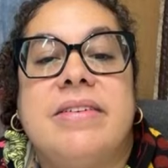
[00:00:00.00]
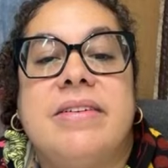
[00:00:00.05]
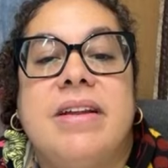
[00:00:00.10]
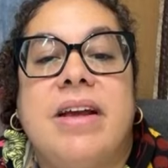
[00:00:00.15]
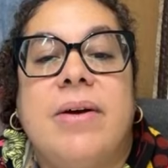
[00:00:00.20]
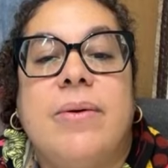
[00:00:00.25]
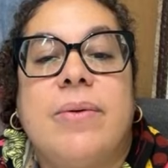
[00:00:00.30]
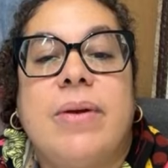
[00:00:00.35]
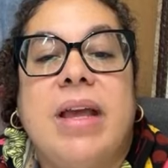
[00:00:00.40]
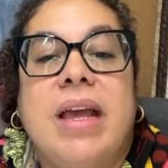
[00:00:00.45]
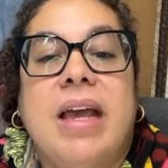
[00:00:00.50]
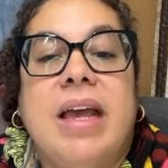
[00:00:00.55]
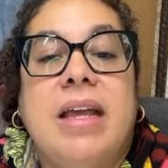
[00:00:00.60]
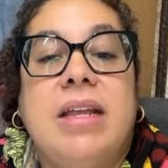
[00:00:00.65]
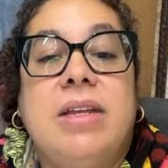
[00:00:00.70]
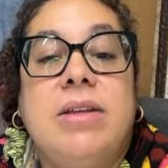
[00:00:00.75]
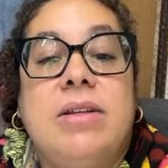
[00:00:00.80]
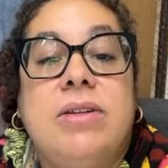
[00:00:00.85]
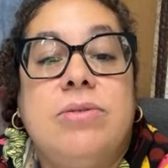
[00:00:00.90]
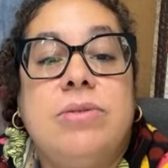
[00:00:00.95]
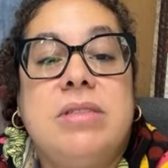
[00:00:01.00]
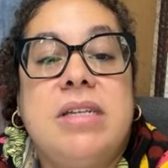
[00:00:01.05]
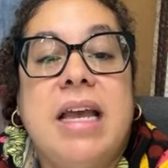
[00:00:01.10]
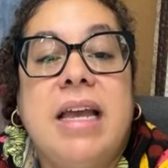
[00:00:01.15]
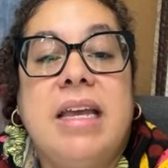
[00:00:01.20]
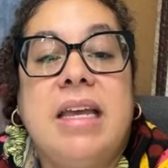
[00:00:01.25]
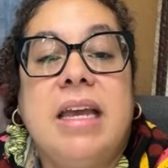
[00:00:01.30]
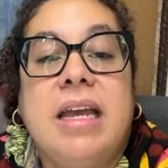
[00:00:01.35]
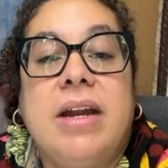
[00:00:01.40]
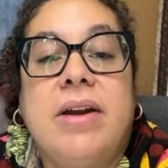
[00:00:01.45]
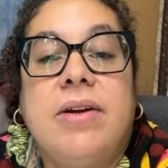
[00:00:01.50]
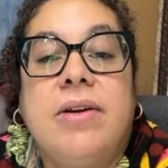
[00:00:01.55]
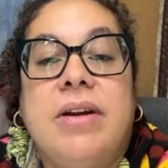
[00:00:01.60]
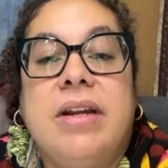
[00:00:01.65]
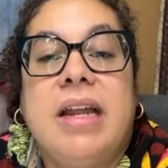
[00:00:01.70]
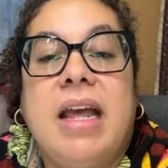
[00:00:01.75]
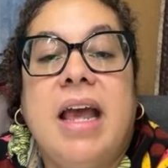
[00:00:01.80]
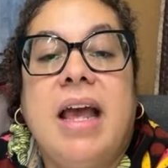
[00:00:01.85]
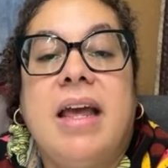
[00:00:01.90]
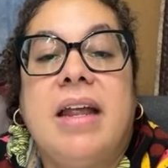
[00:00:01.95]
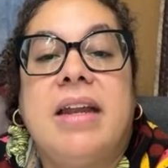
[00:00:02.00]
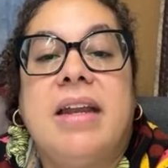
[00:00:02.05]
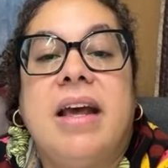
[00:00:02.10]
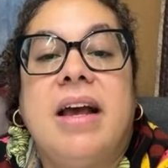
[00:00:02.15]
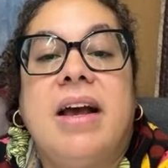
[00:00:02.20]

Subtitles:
Okay, you take care, Annette.